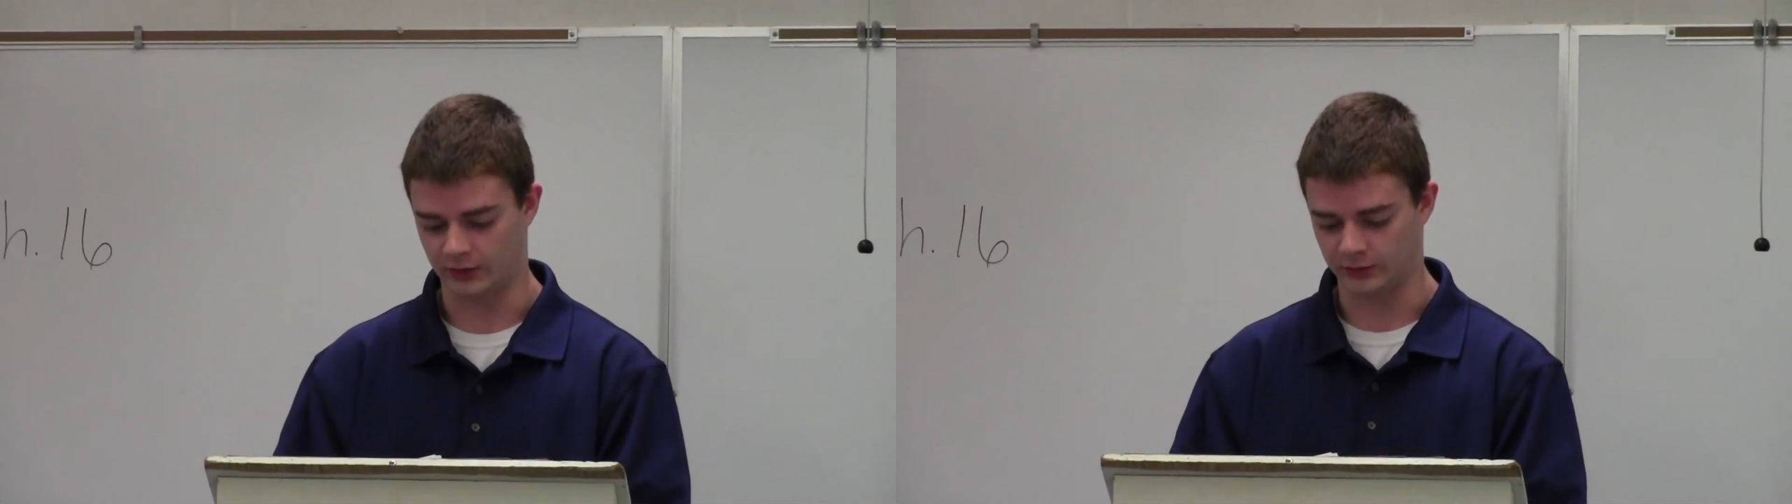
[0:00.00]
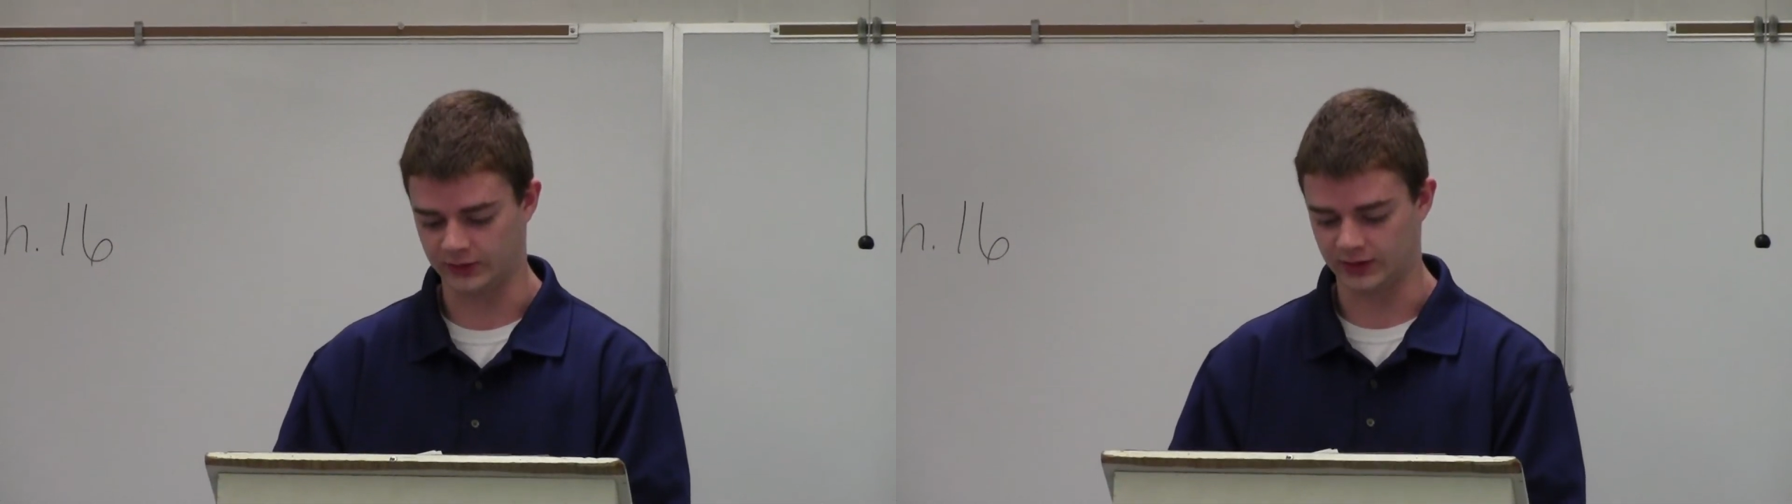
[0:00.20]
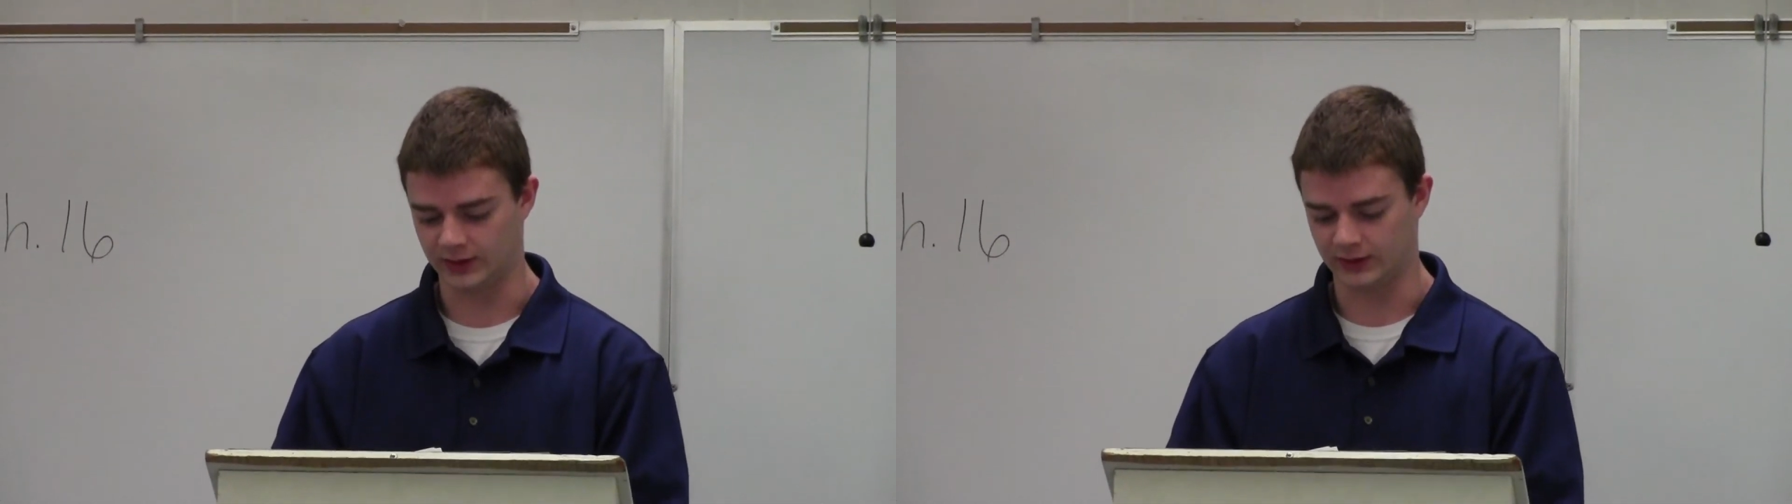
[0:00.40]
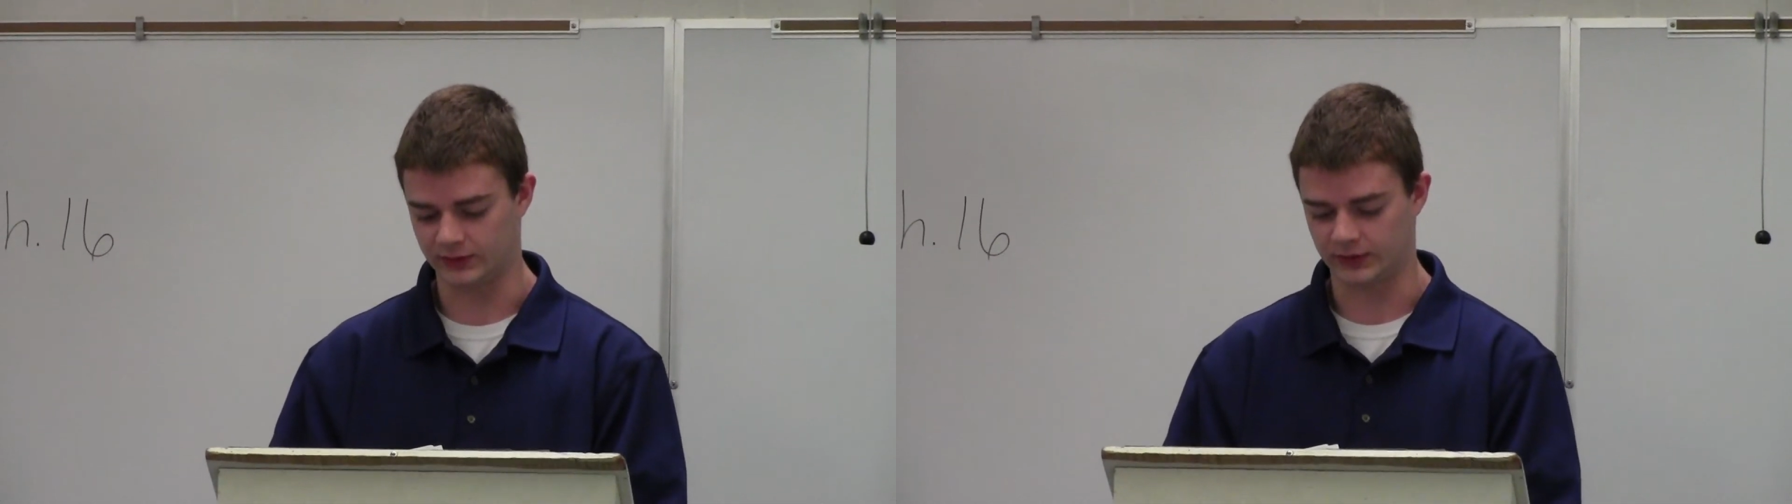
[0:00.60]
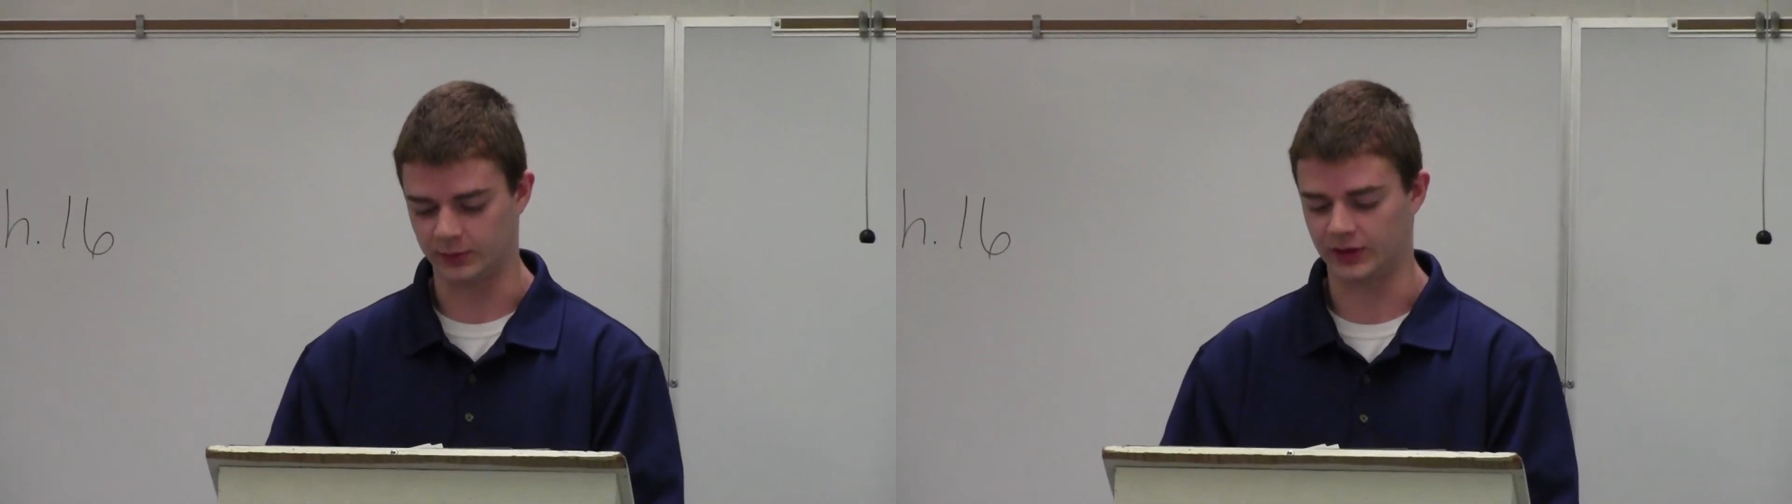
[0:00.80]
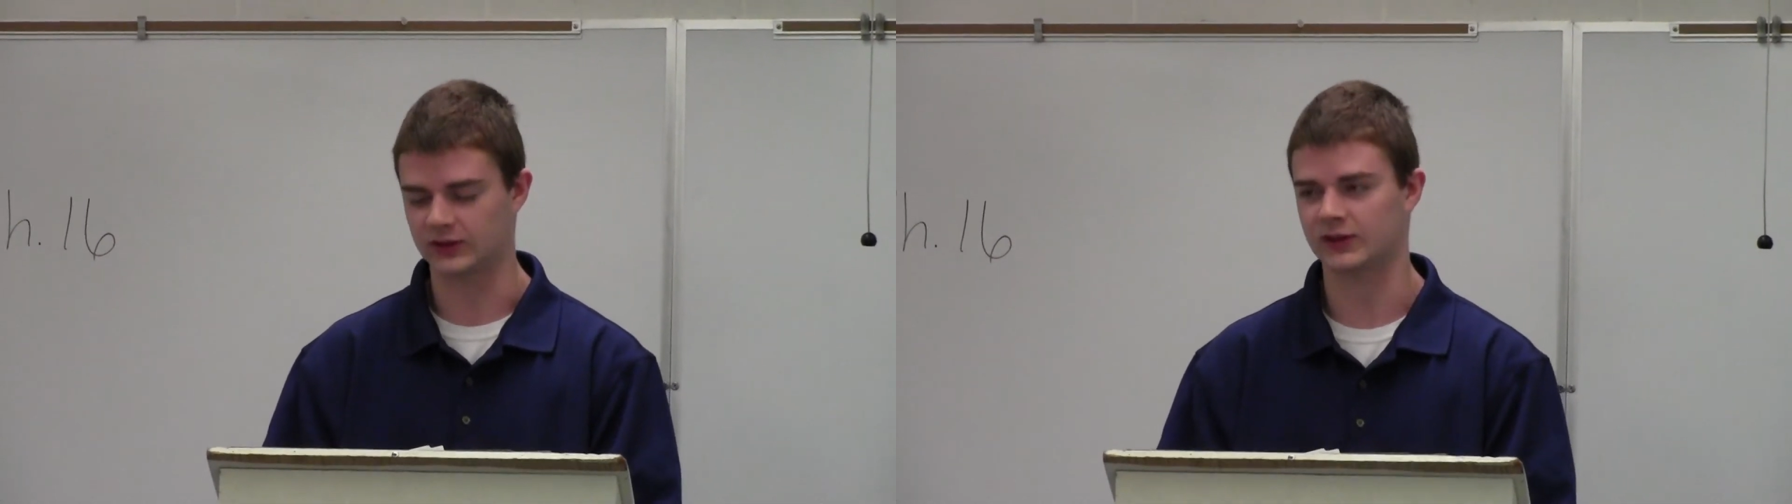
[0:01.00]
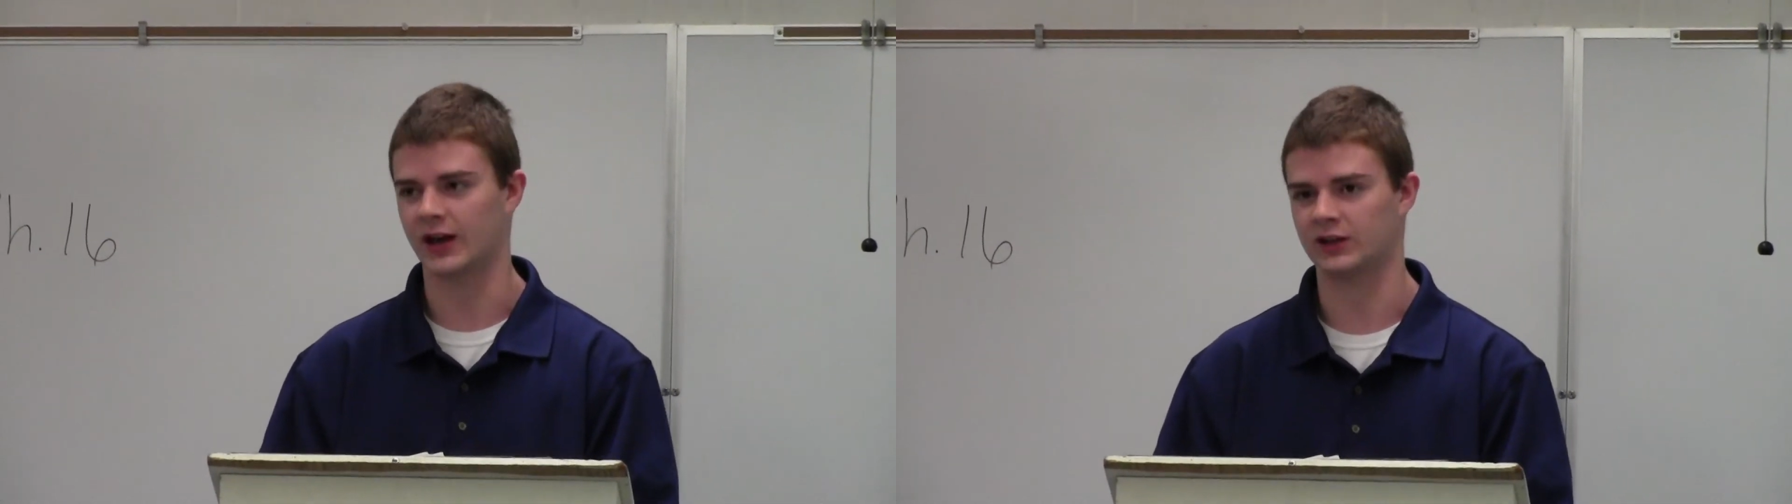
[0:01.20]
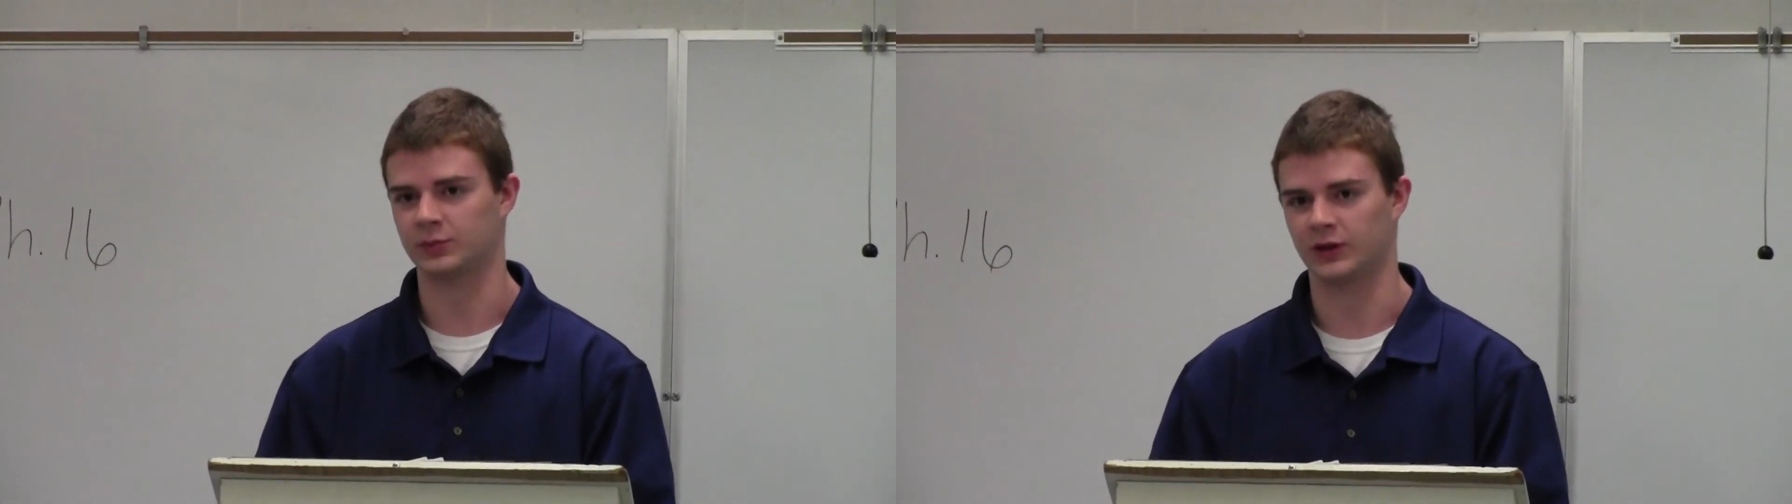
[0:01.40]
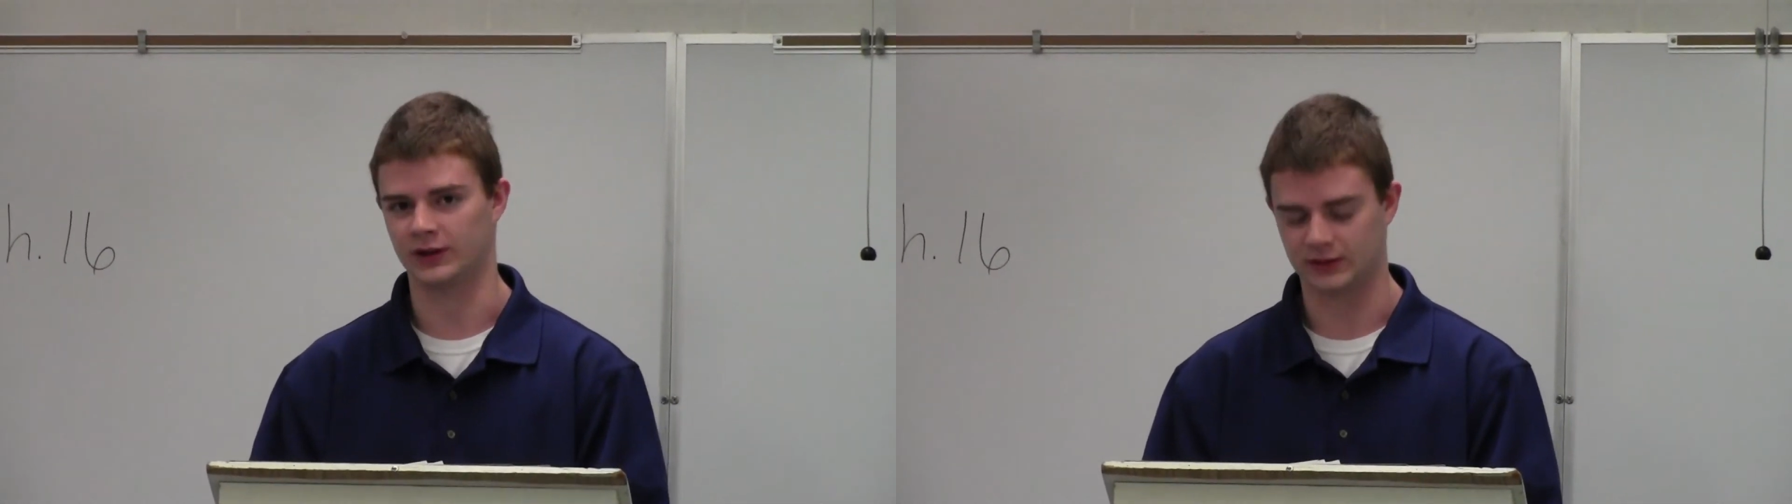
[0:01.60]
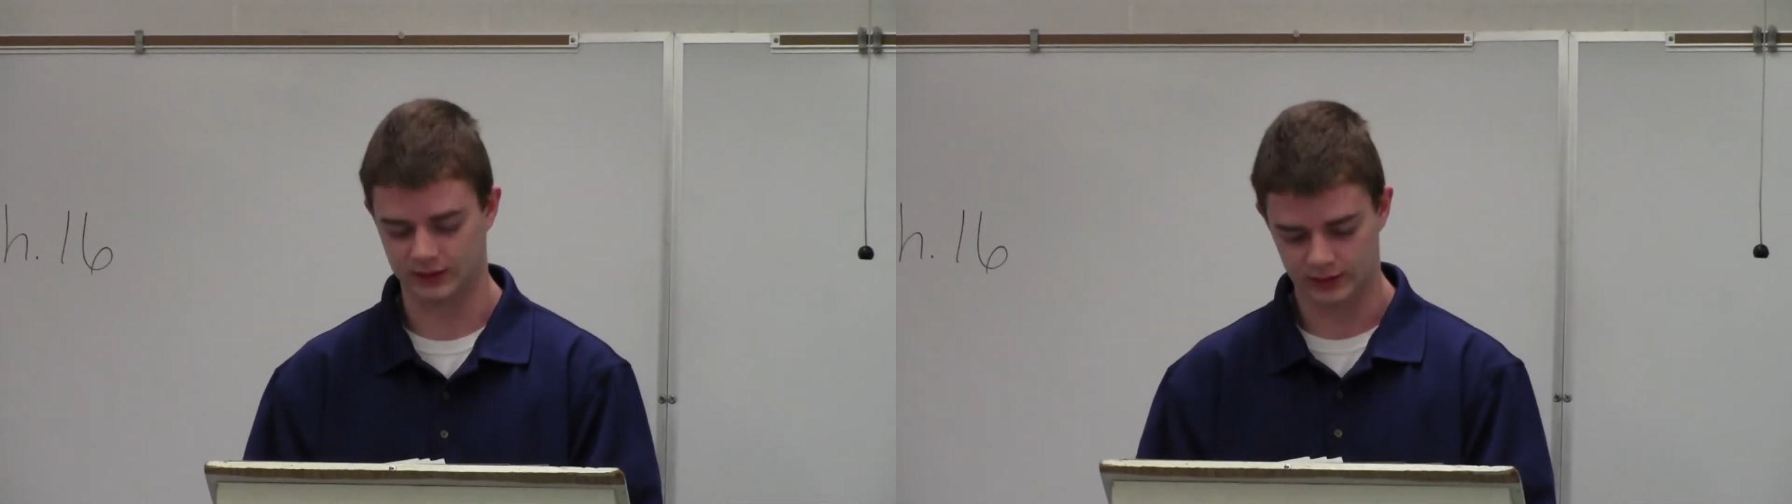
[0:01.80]
receive the biggest tax
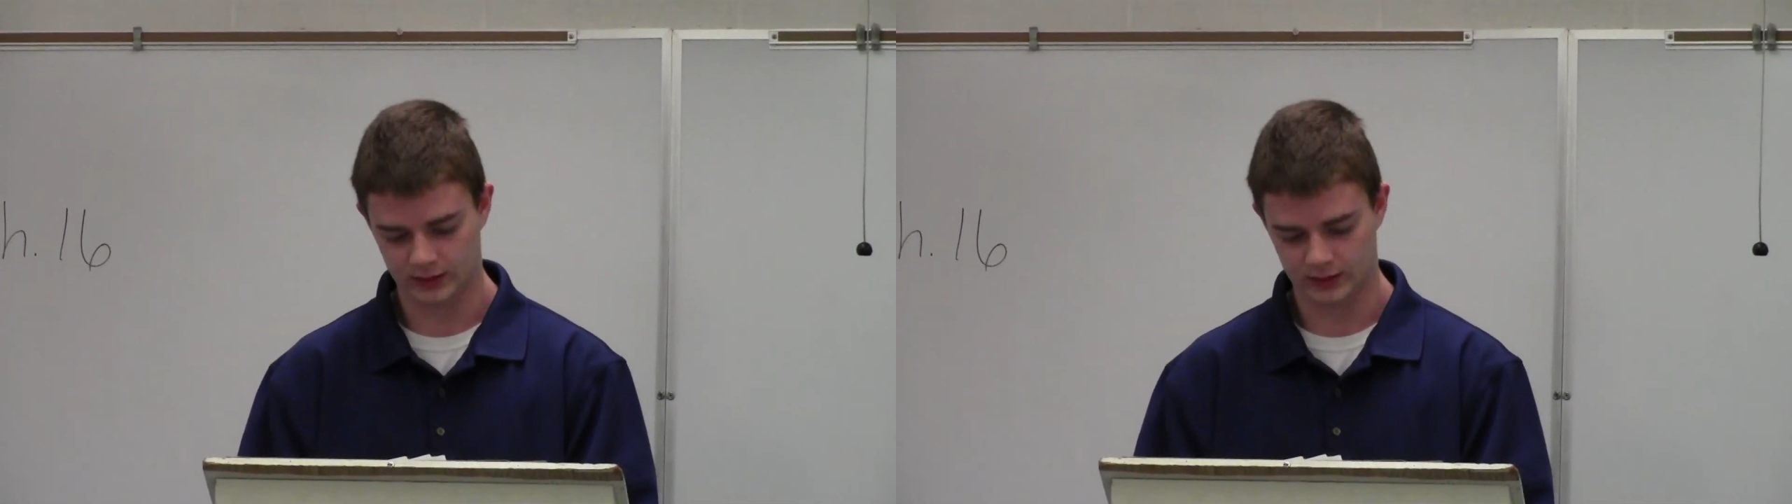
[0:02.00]
breaks.